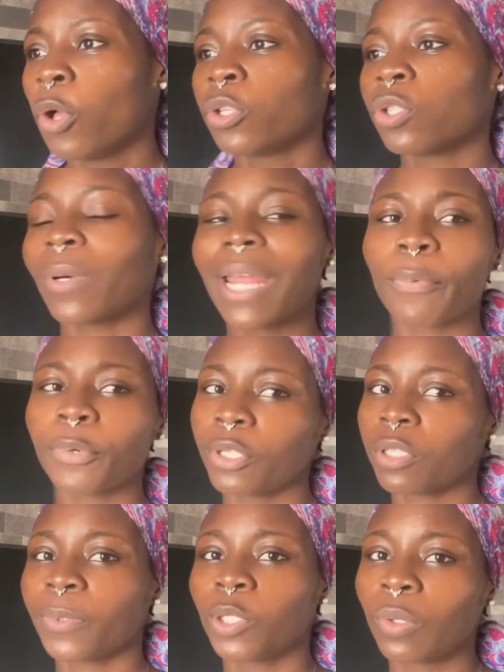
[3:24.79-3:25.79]
so what are we going
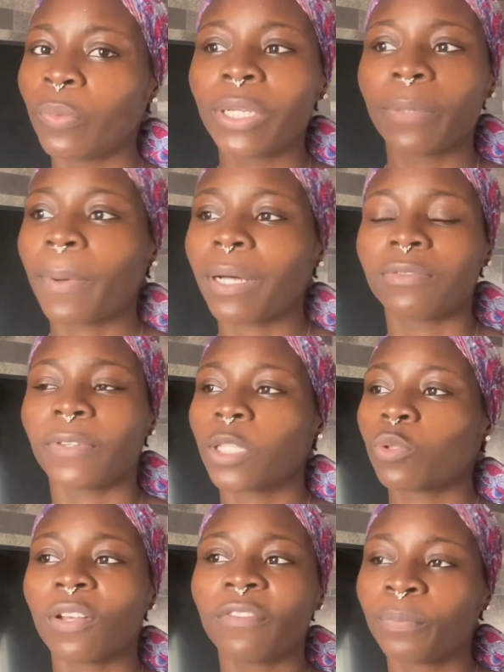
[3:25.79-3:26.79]
to be doing with the pouch for the
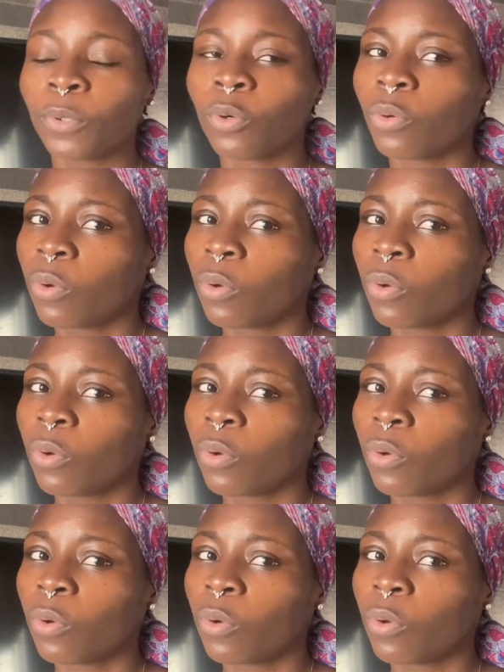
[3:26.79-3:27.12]
12 pro